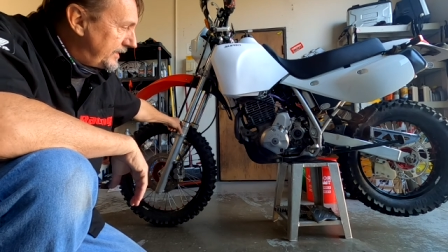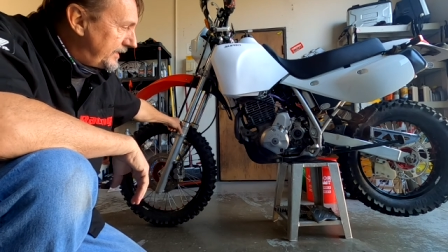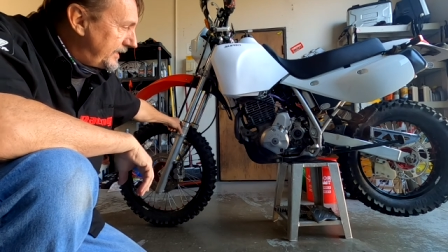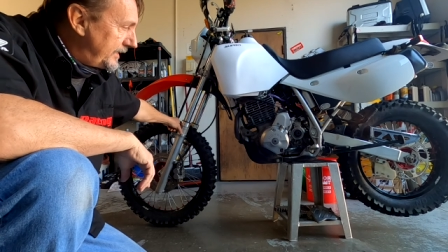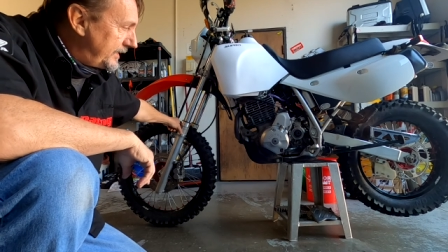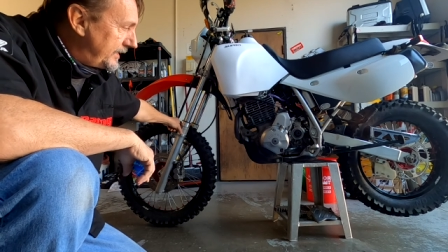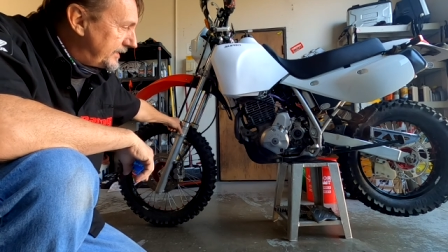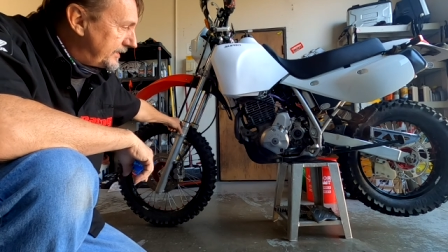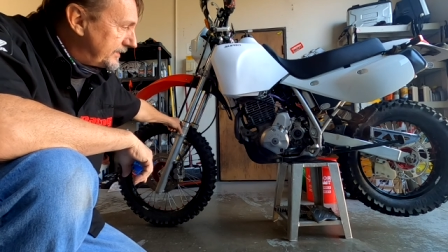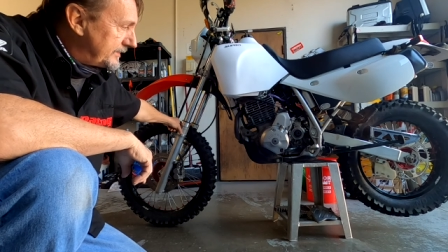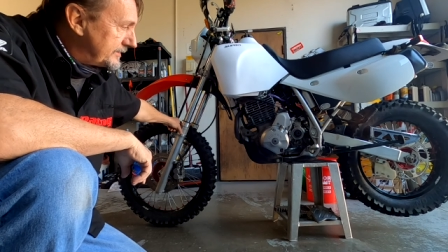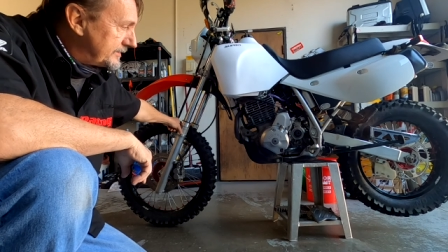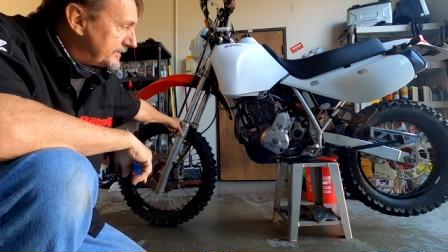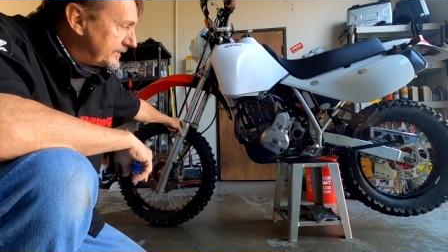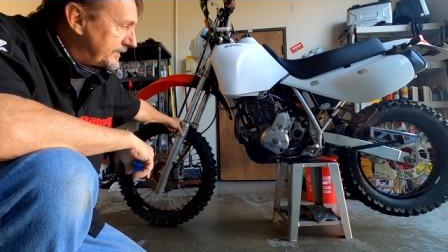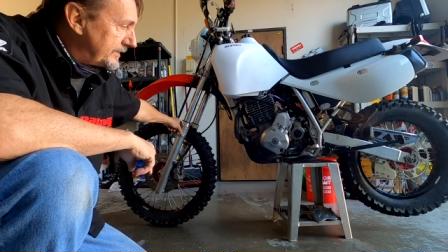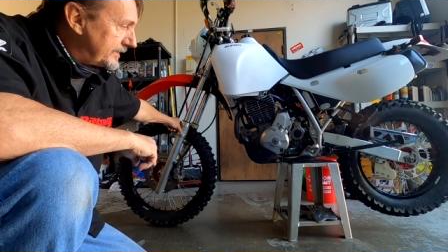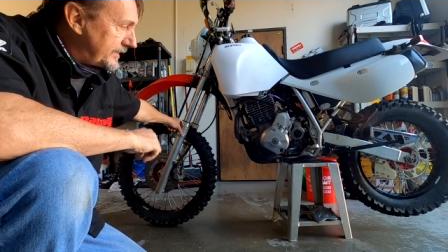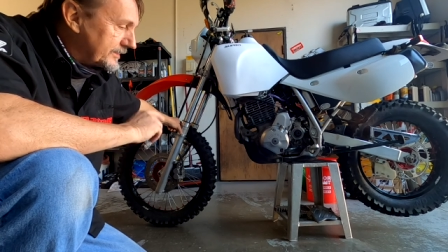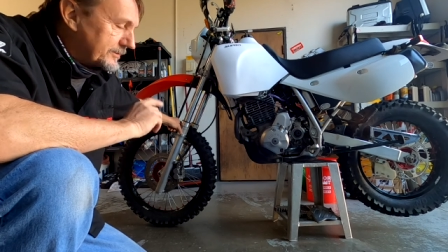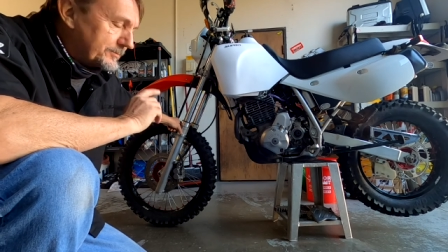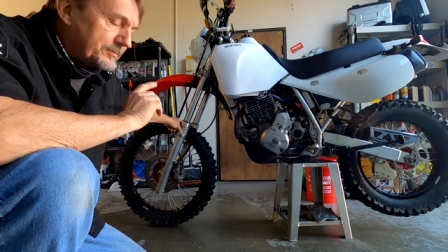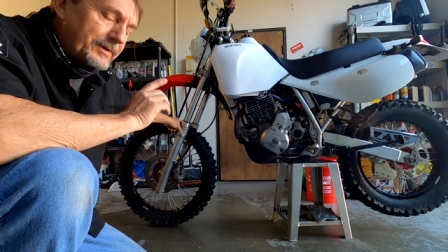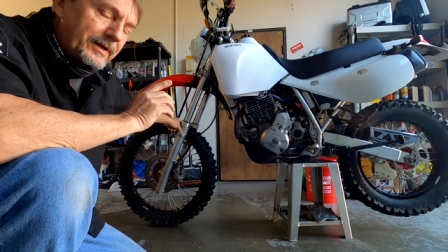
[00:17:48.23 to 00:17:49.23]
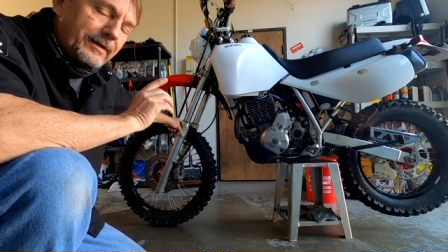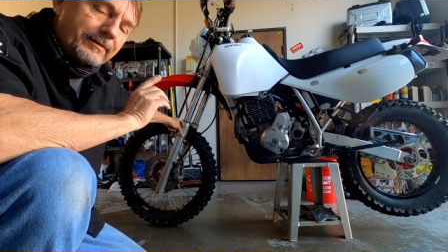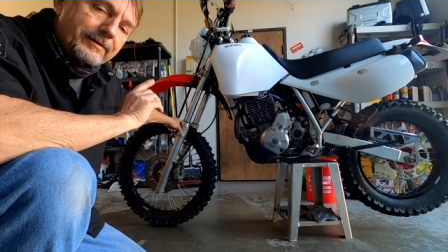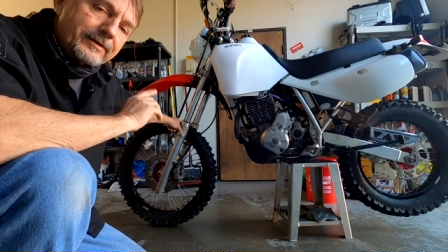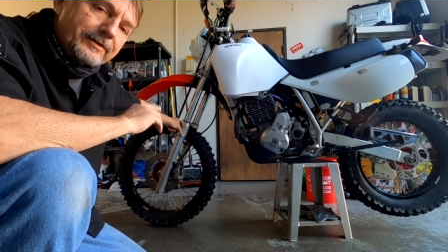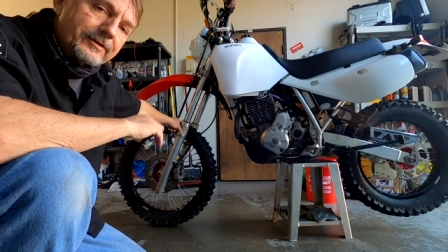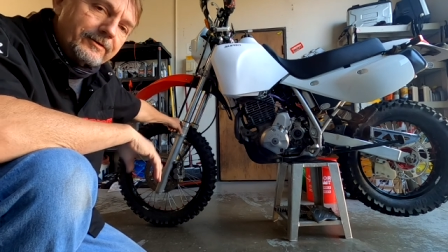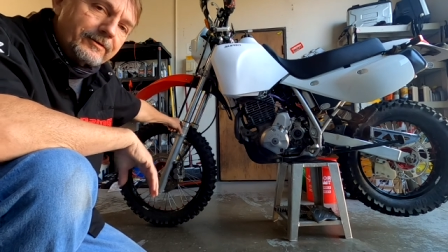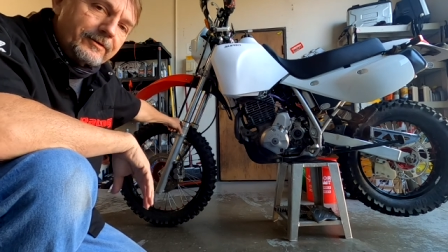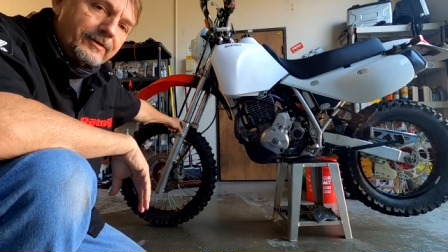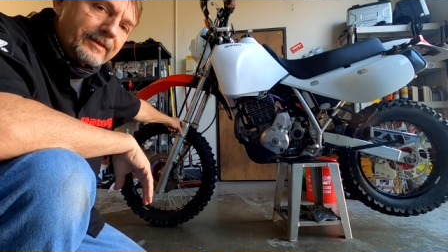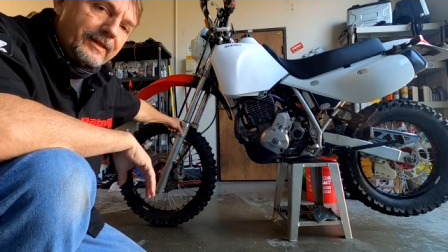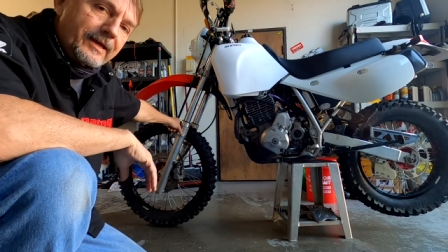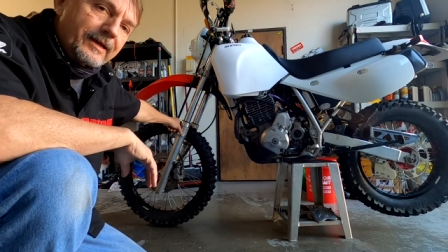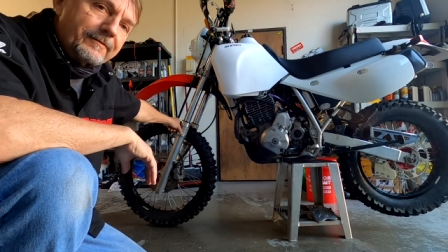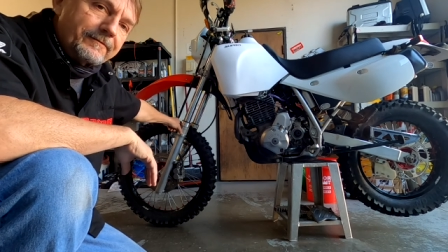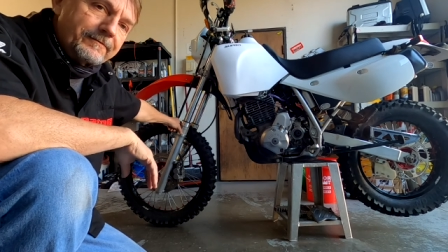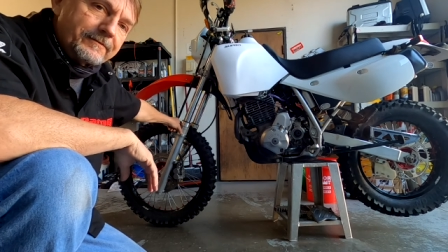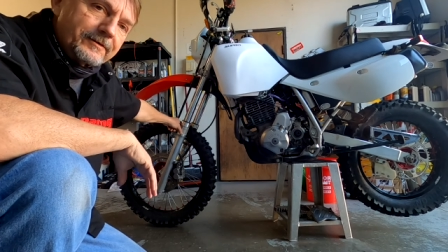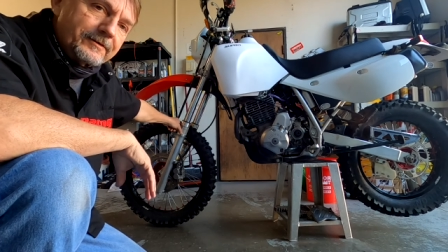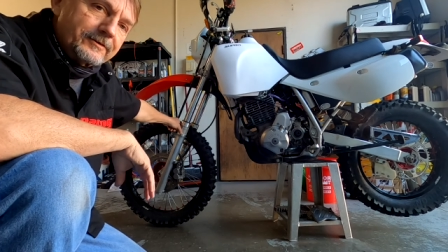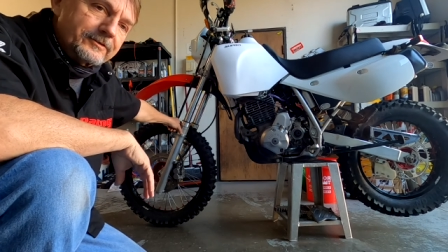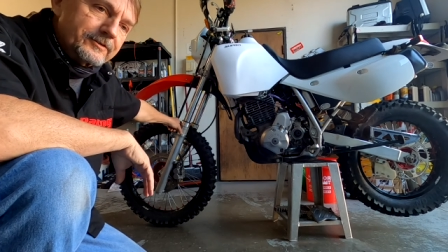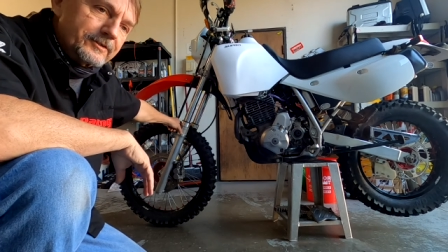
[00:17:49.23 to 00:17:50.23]
and that's probably due to
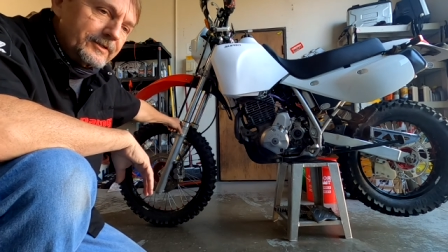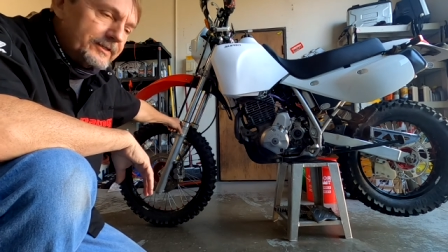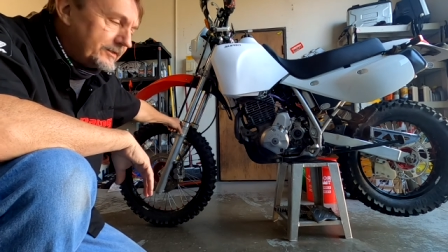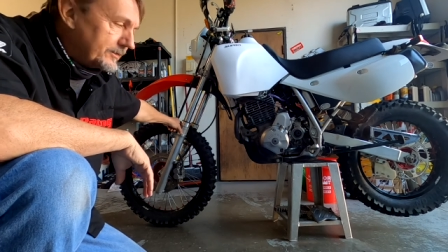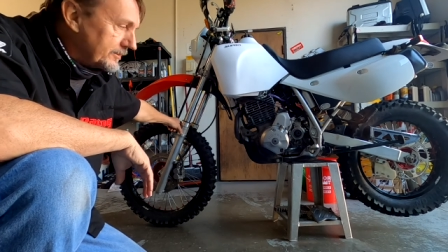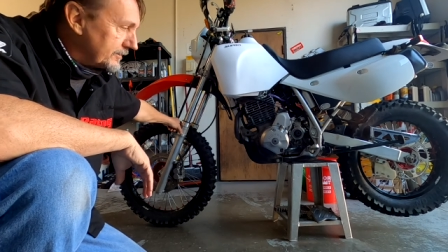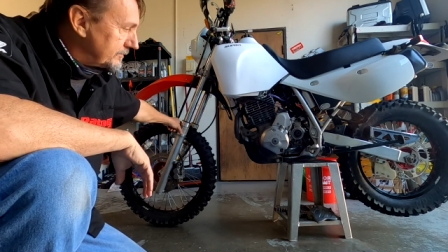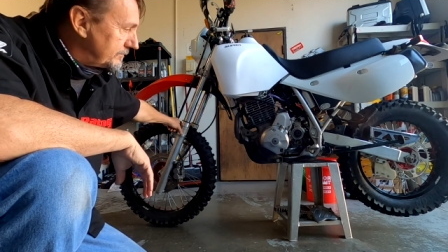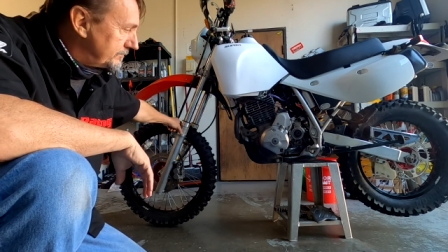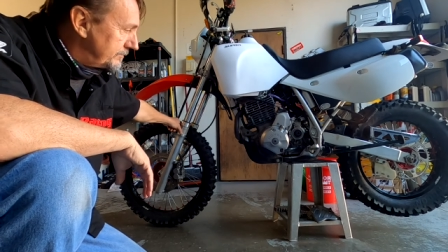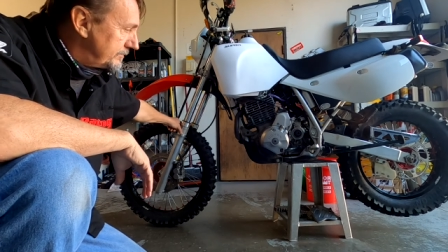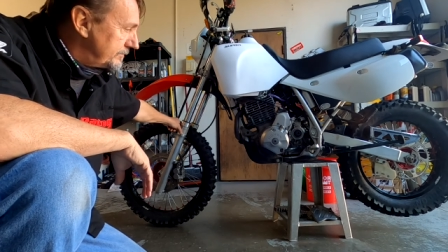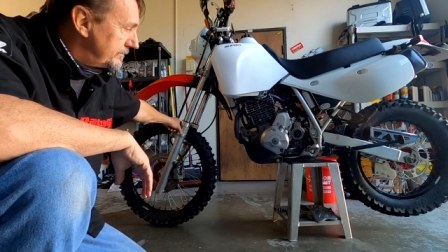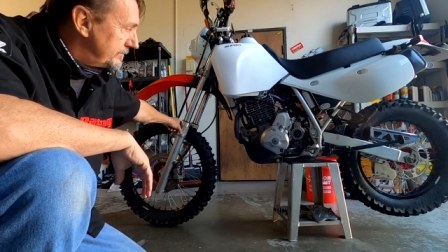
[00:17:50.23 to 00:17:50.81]
that first gear.